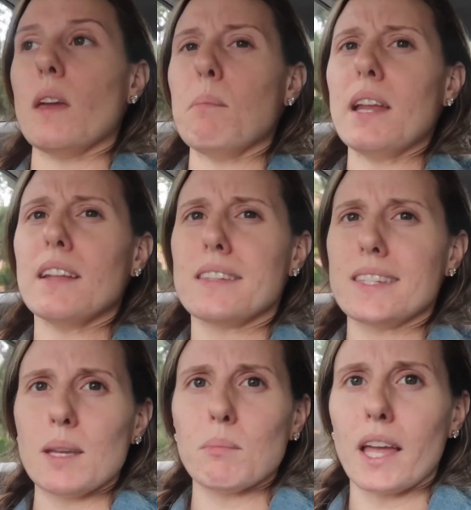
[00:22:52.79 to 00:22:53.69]
They made it
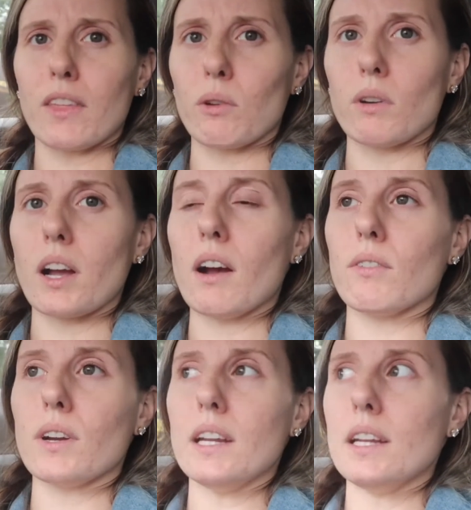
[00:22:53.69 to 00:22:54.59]
seem like the
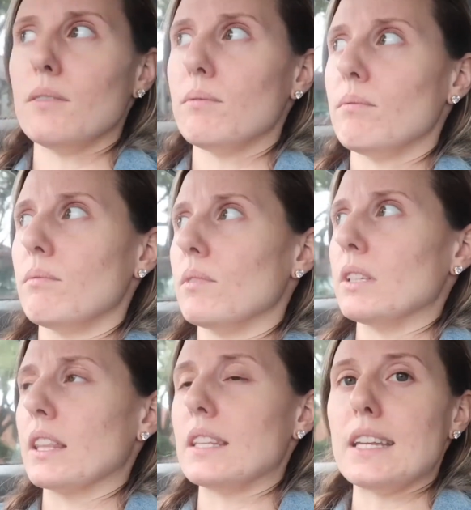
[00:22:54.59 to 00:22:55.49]
recovery
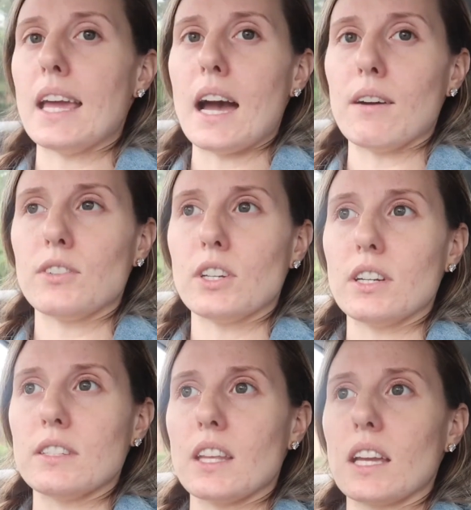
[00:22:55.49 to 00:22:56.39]
for like the day
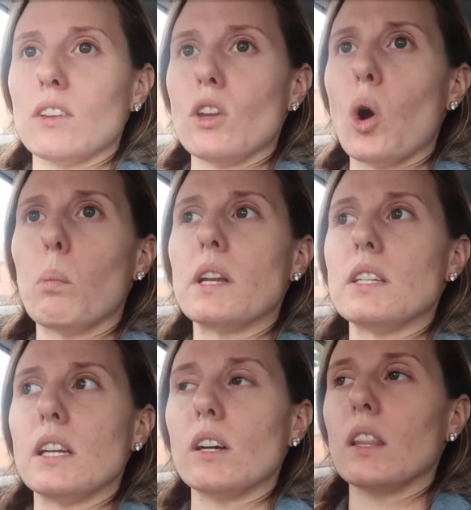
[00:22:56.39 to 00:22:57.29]
after is like no big
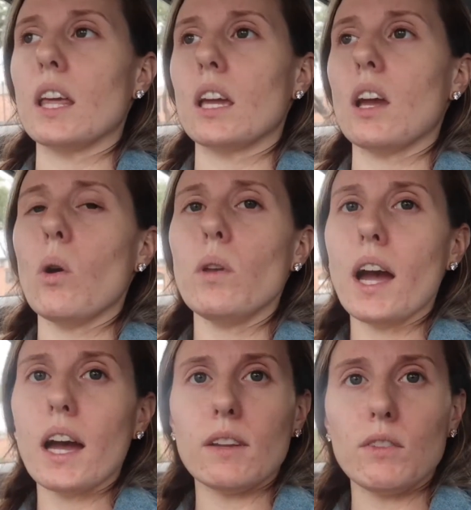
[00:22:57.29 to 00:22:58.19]
deal. And like, oh
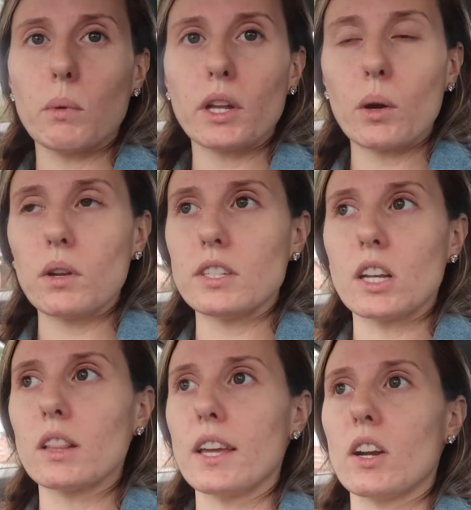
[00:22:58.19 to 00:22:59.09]
yeah, and if you want to go to
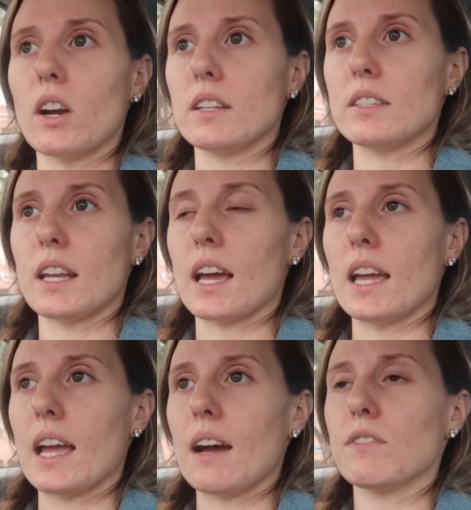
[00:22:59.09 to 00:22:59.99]
dinner later on
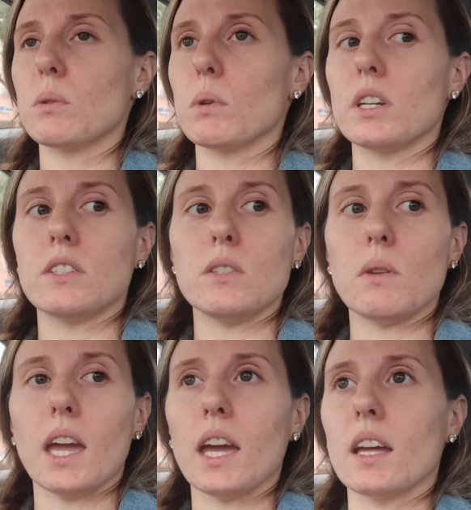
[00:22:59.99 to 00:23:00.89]
tonight afterwards, you
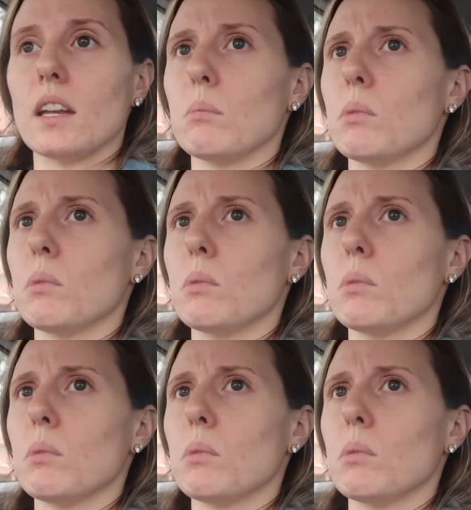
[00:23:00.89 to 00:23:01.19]
can.